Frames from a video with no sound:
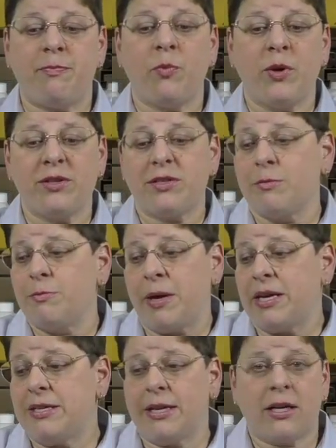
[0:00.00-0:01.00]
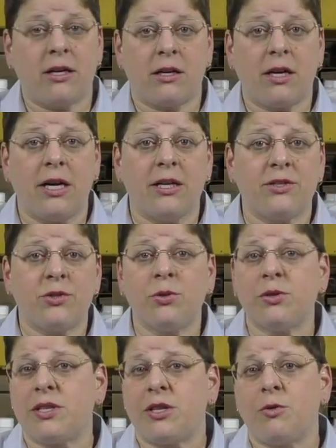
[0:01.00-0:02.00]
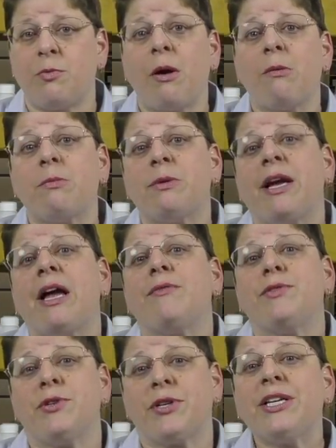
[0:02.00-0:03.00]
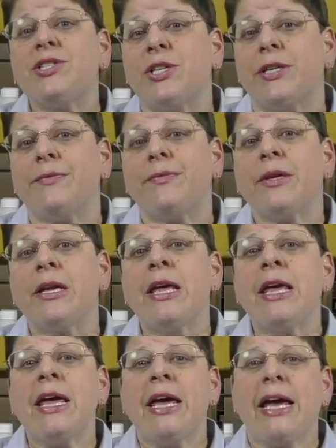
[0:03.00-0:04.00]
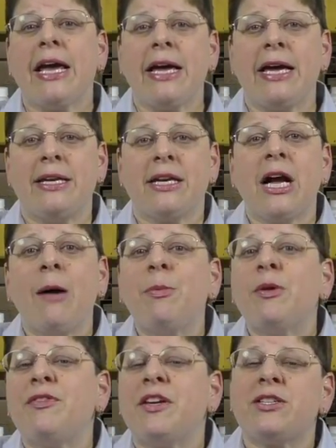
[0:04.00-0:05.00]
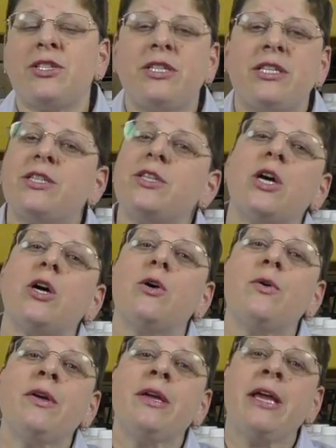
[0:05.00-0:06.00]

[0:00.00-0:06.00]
with some basic tools that you probably have in your kitchen. And a couple of things you need to know.